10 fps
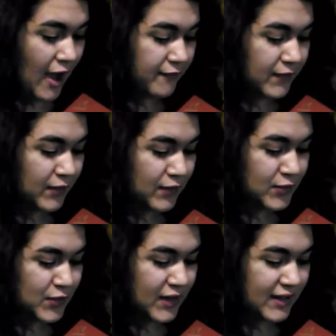After
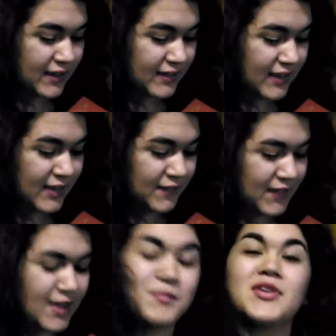you trained
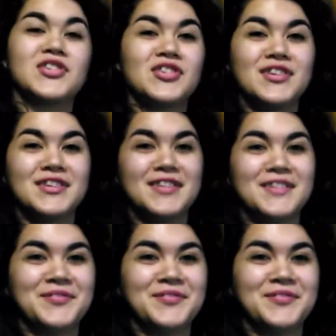extensively in martial arts.